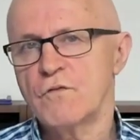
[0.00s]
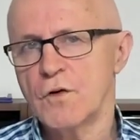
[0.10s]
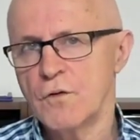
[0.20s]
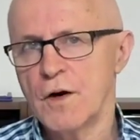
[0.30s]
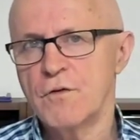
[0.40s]

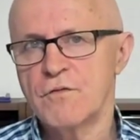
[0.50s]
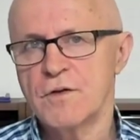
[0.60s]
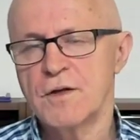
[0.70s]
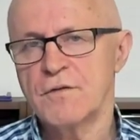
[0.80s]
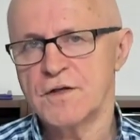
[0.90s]
growth
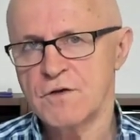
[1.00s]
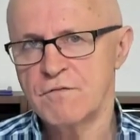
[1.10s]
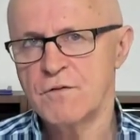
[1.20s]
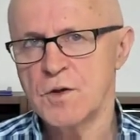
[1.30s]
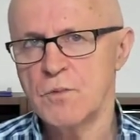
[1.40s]
that's
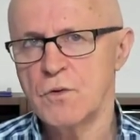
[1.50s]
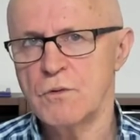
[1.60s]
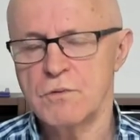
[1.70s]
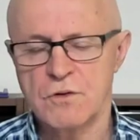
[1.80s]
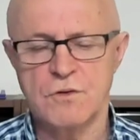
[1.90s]

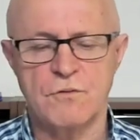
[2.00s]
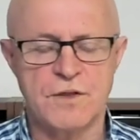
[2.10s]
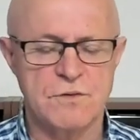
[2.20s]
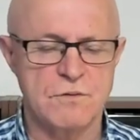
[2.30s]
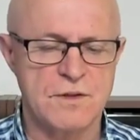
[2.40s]
affordable, good
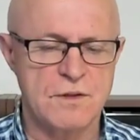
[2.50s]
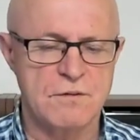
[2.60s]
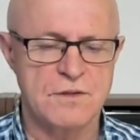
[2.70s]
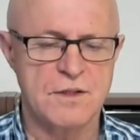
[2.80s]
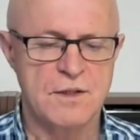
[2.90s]
rental
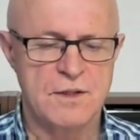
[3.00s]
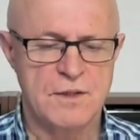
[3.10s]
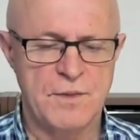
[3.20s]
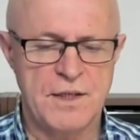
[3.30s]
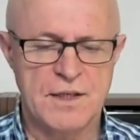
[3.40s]
yields.
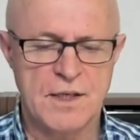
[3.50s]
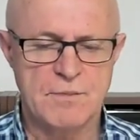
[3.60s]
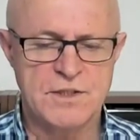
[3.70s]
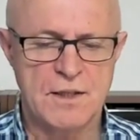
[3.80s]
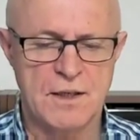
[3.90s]
Media
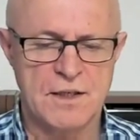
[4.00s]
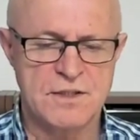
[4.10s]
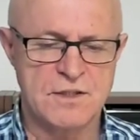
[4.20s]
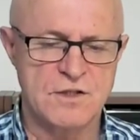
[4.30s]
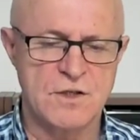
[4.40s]
keeps telling
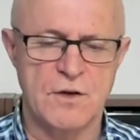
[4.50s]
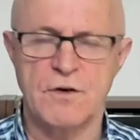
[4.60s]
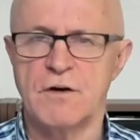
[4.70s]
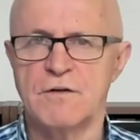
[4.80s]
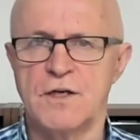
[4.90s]
us there's no
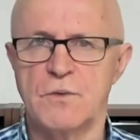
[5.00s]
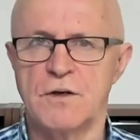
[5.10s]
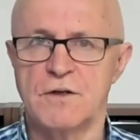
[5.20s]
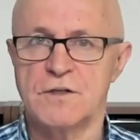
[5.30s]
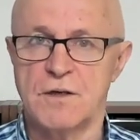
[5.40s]
growth
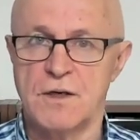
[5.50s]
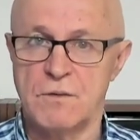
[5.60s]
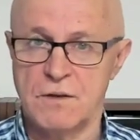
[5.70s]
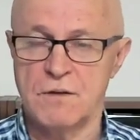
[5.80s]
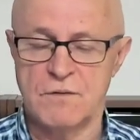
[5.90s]
anywhere in Australia.
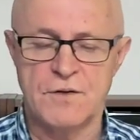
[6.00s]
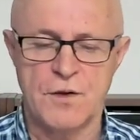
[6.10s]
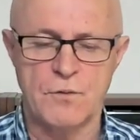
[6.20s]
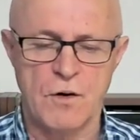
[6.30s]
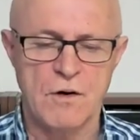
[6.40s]
Well,
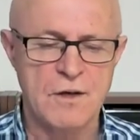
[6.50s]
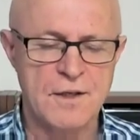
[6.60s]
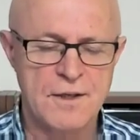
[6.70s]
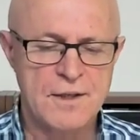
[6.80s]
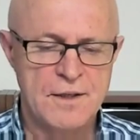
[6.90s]
they're wrong.
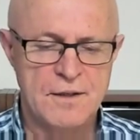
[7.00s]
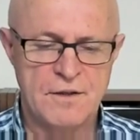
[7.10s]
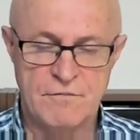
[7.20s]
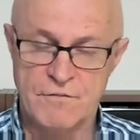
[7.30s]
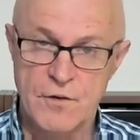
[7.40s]

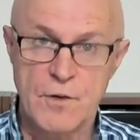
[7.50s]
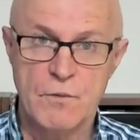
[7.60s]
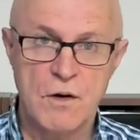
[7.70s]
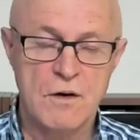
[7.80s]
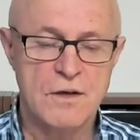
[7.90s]
They're very
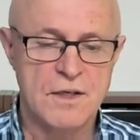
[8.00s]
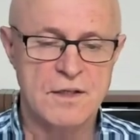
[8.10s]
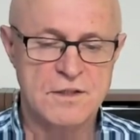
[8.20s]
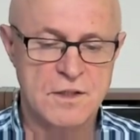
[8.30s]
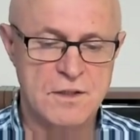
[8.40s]
wrong, and
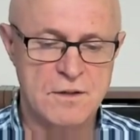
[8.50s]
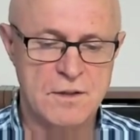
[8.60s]
it's